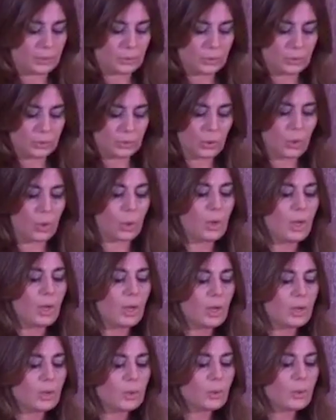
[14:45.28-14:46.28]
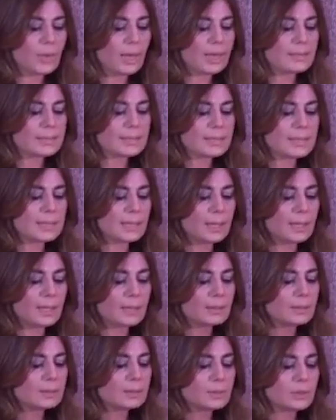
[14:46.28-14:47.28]
You know, you can
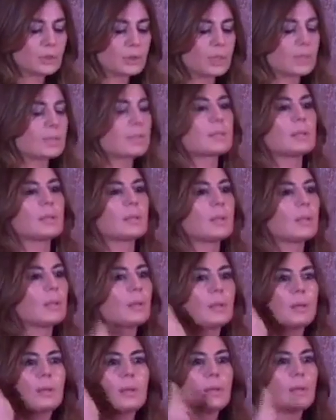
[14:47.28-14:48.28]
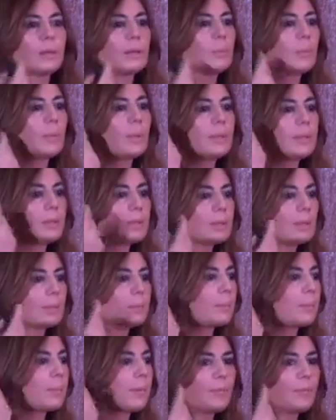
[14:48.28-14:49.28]
see just
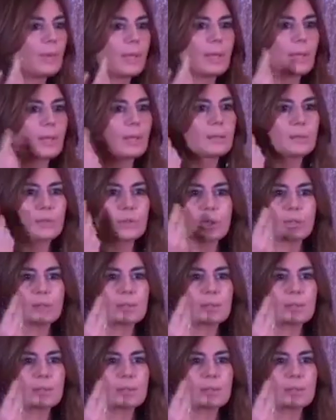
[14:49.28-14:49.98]
briefly, that